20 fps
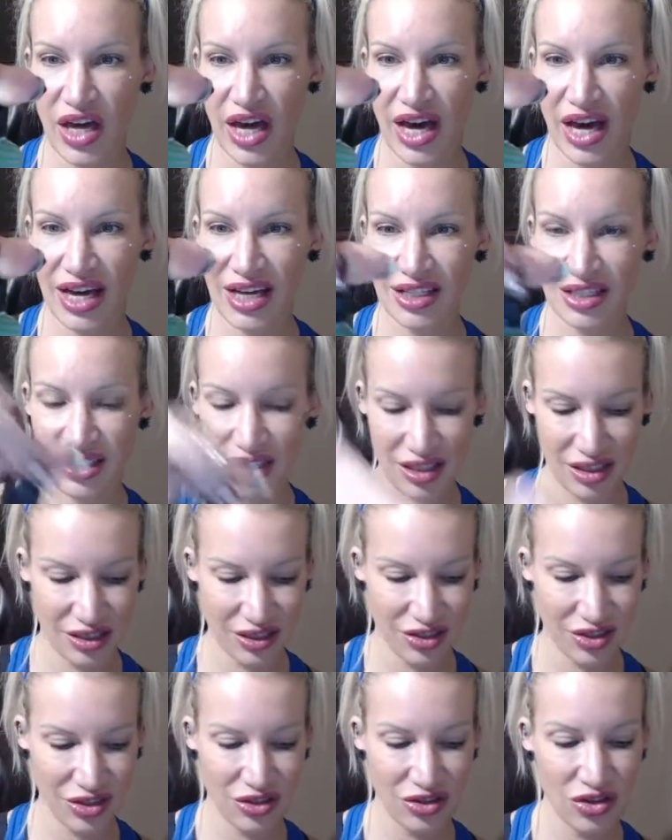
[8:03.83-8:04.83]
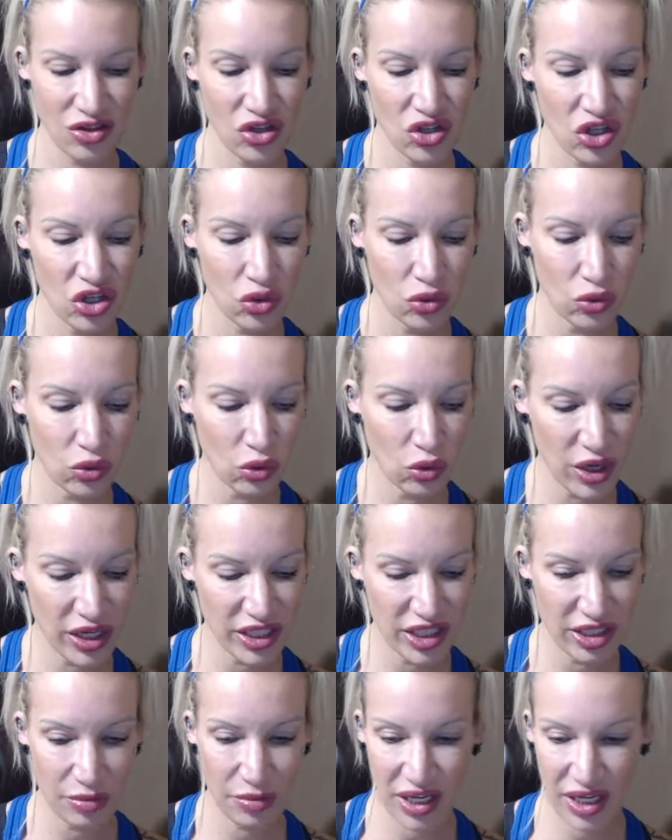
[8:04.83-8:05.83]
that you will
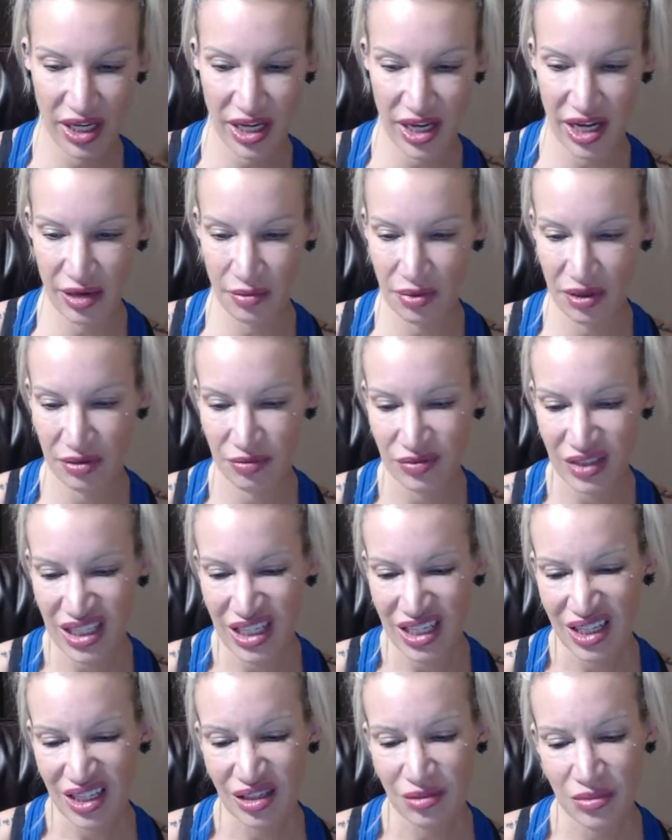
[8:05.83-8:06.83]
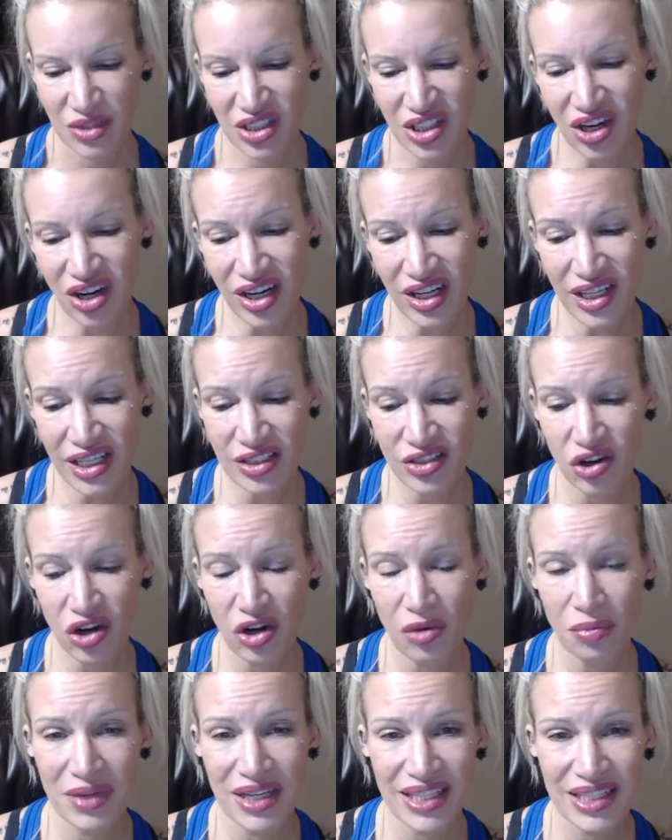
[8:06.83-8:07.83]
want to pick up. Sorry, these
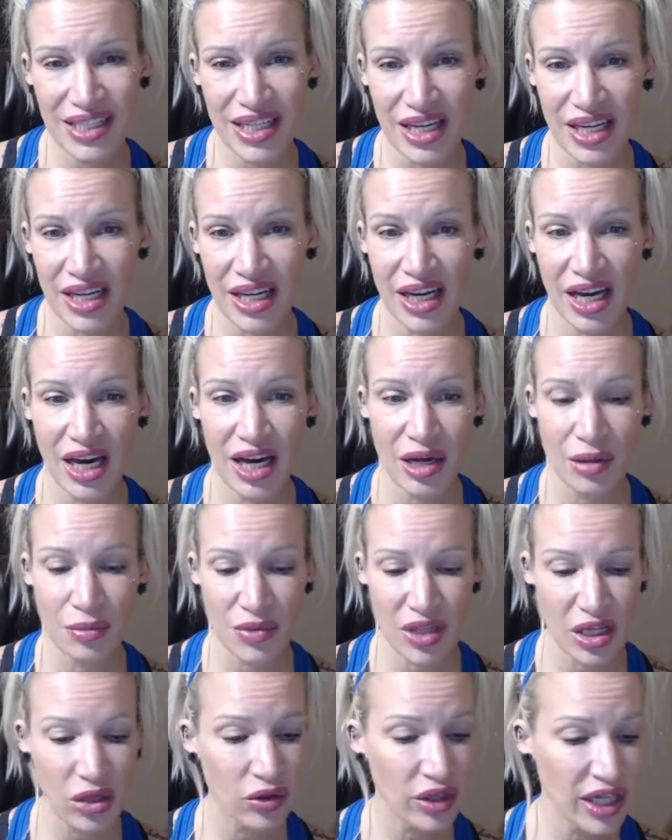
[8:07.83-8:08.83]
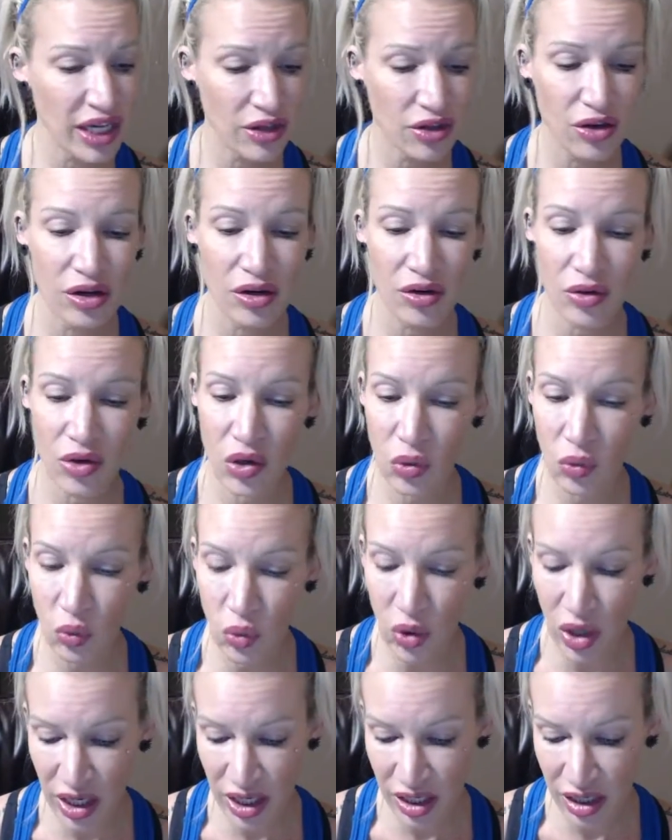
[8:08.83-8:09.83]
are all minty. Um, the only other
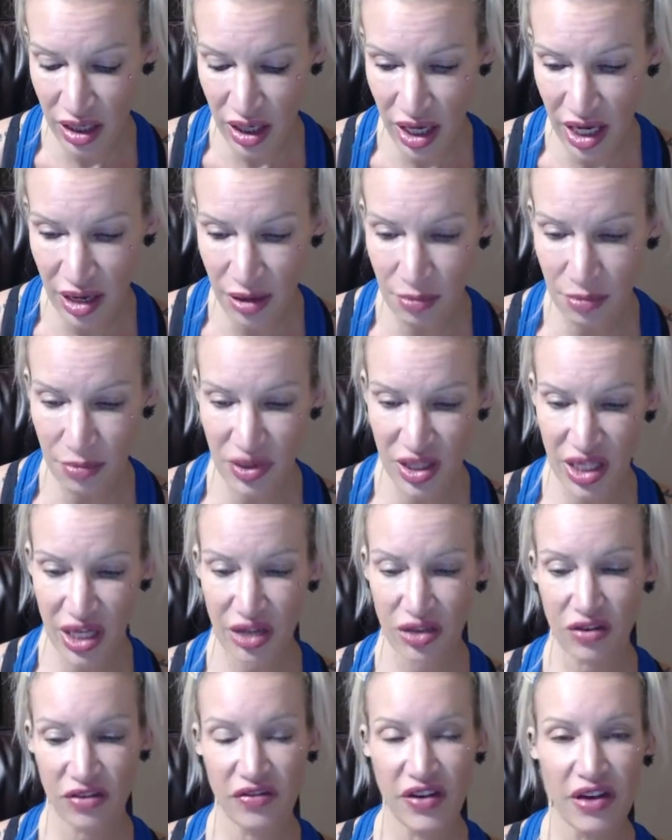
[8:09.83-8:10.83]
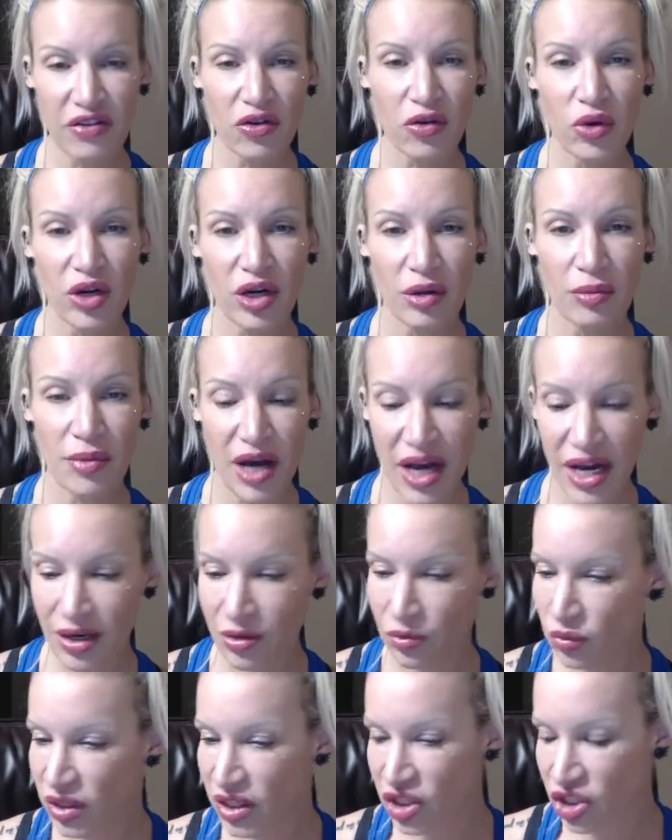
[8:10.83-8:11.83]
one, um, the other favorite one of
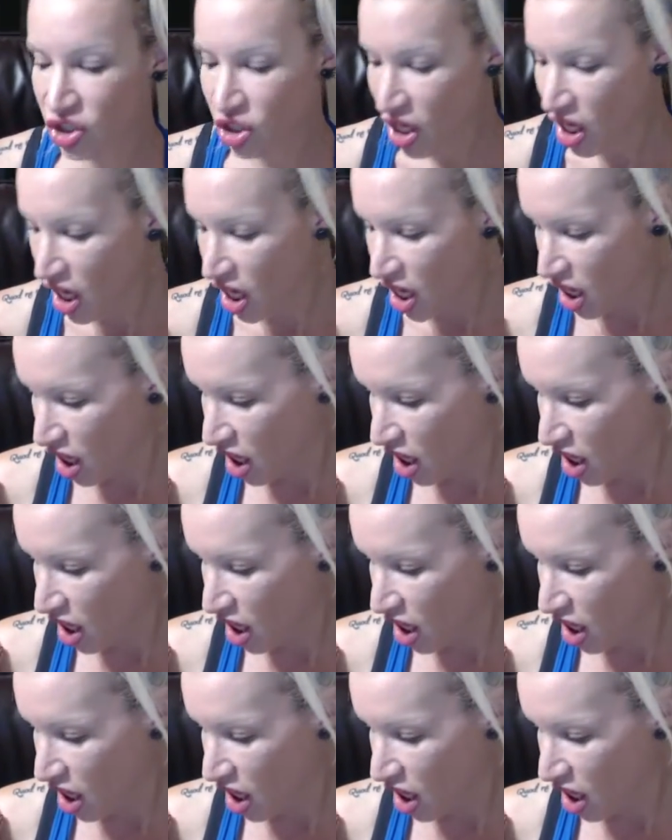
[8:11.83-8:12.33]
mine, which